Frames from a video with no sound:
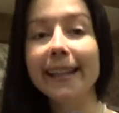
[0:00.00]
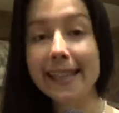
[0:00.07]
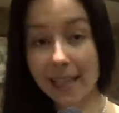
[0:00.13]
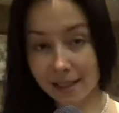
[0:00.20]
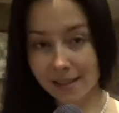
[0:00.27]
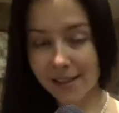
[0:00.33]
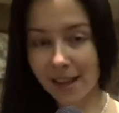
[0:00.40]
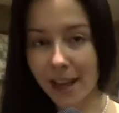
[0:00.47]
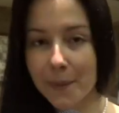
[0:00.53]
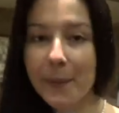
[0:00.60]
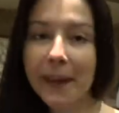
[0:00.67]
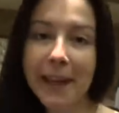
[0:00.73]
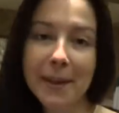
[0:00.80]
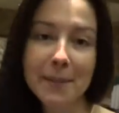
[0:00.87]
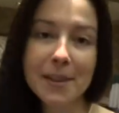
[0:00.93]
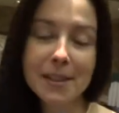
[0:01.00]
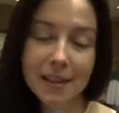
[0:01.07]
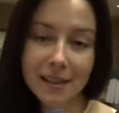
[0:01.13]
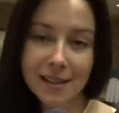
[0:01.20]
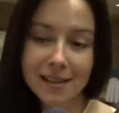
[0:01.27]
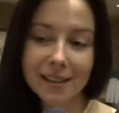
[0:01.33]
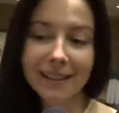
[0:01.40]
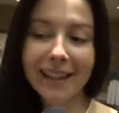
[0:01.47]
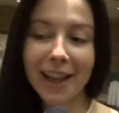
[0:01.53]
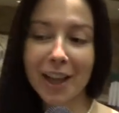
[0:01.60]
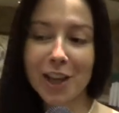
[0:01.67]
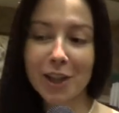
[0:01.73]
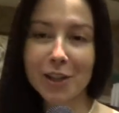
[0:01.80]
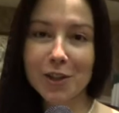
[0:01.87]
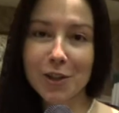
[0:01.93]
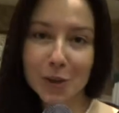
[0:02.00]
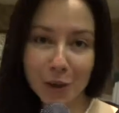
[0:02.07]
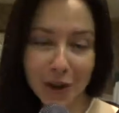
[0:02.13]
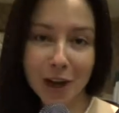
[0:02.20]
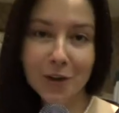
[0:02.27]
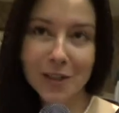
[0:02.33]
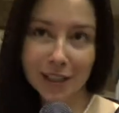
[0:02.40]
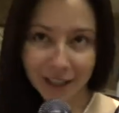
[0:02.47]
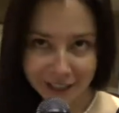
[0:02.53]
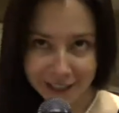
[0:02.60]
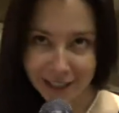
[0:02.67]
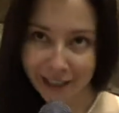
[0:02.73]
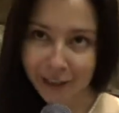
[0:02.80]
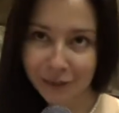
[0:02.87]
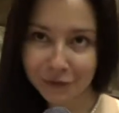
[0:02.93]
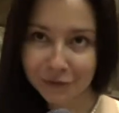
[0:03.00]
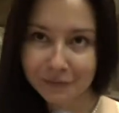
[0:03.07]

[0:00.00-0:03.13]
Yes, I became a citizen in 2010.